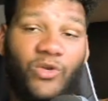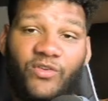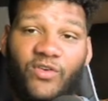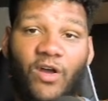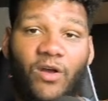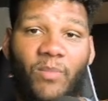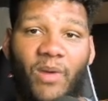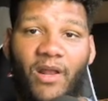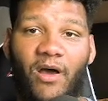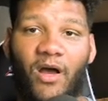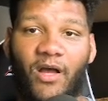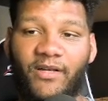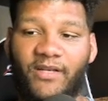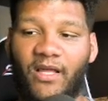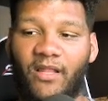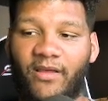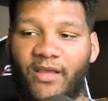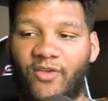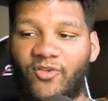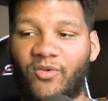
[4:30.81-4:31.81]
When you talk about
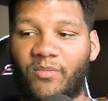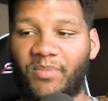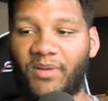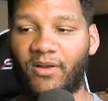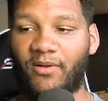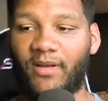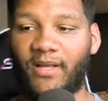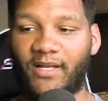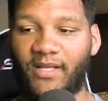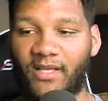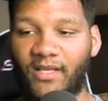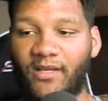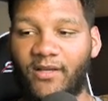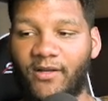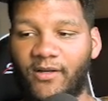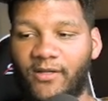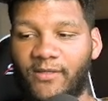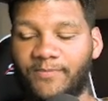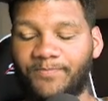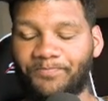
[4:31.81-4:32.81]
an undelegation period
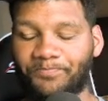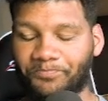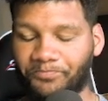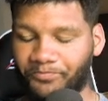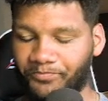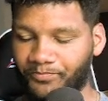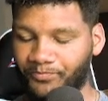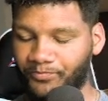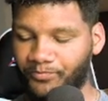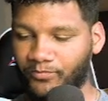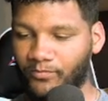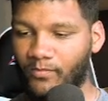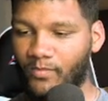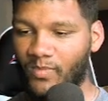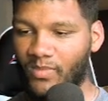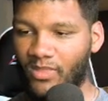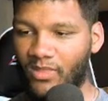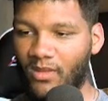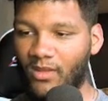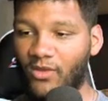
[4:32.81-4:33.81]
here,
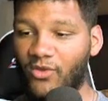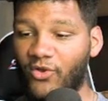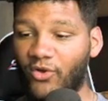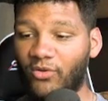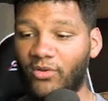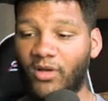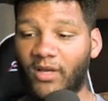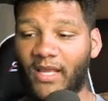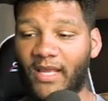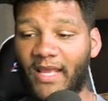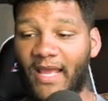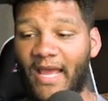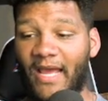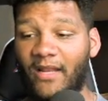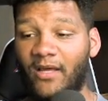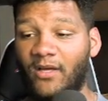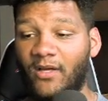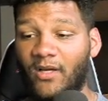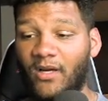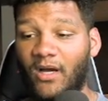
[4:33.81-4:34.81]
you're looking
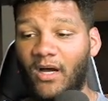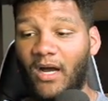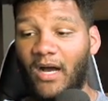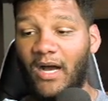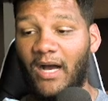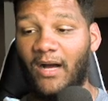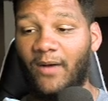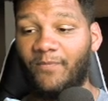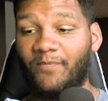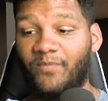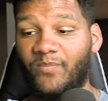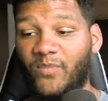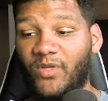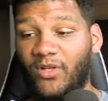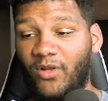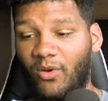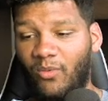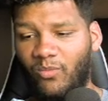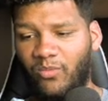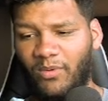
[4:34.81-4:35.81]
at, um,
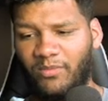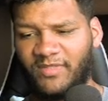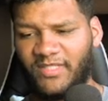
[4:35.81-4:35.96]
you know,